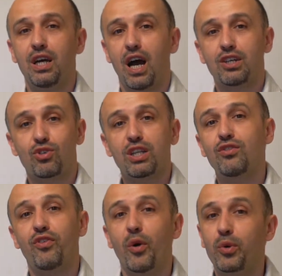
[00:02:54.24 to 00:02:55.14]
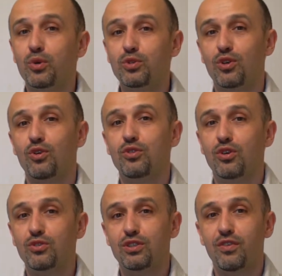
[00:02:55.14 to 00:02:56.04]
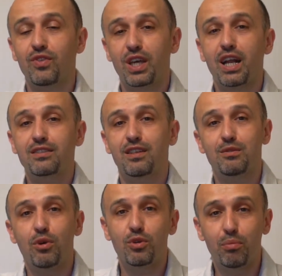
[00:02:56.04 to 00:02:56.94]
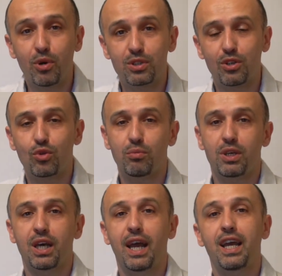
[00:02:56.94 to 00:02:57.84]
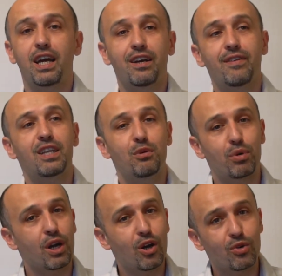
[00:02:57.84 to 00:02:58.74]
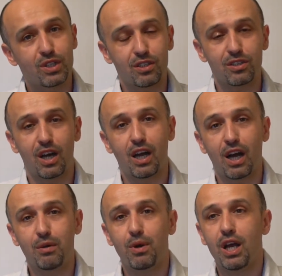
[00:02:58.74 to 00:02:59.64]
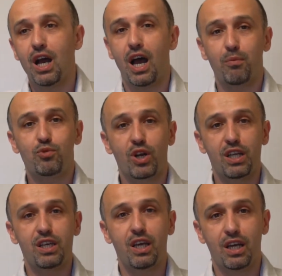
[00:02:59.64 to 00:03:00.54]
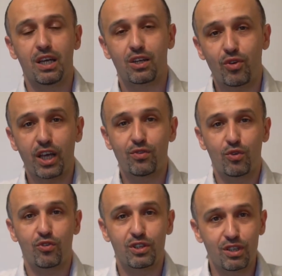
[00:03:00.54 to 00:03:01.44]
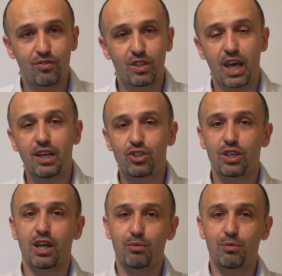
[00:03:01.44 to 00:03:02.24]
I'd rather focus on, on something else that's more important to me. Hey, I have other priorities. I, I'm, I'm really grateful for the invitation. I